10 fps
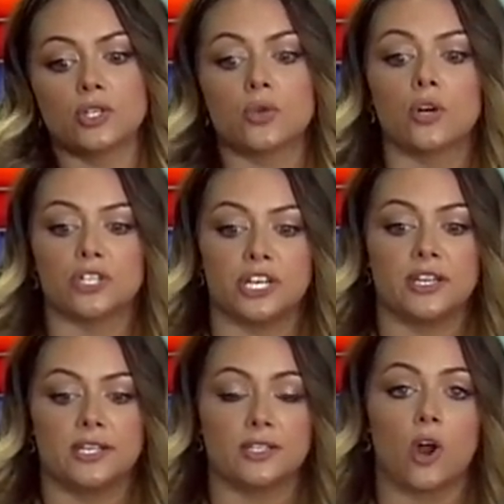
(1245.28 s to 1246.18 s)

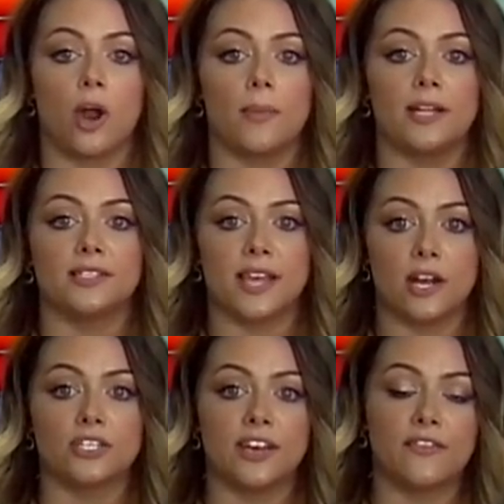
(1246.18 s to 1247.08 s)
scorching these garments.
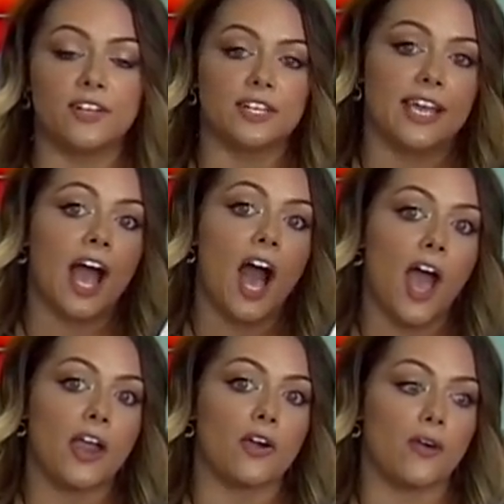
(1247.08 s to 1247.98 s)
They are definitely
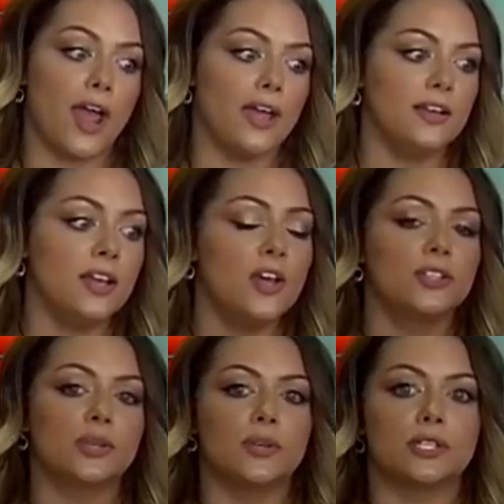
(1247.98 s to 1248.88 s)
higher end,
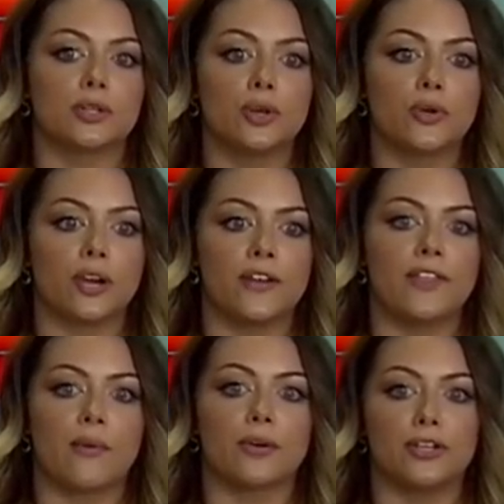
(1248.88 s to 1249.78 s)
so it's
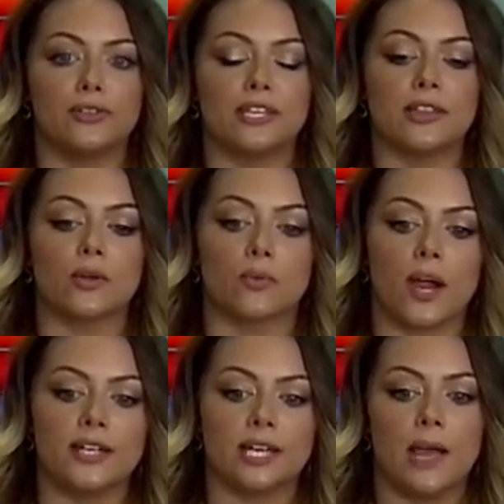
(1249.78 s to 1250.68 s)
lucrative that we're using the
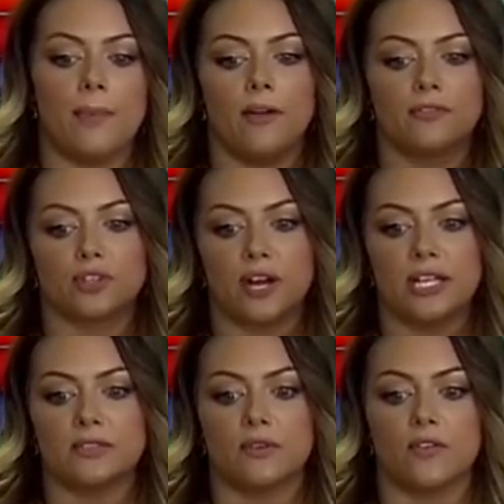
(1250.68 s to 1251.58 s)
right type of
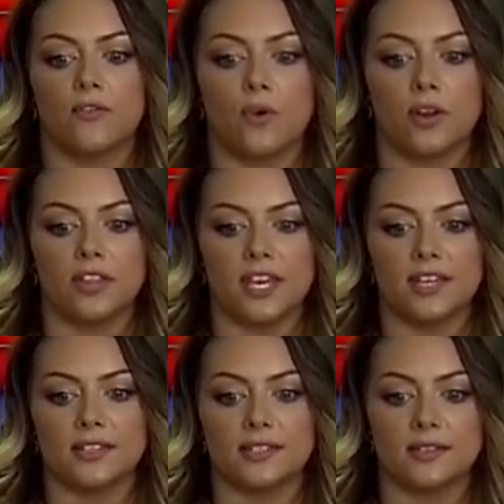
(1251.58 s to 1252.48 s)
transfer for
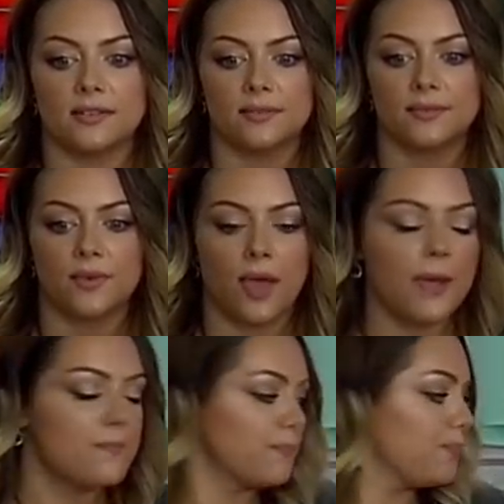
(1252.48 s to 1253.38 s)
these. Okay?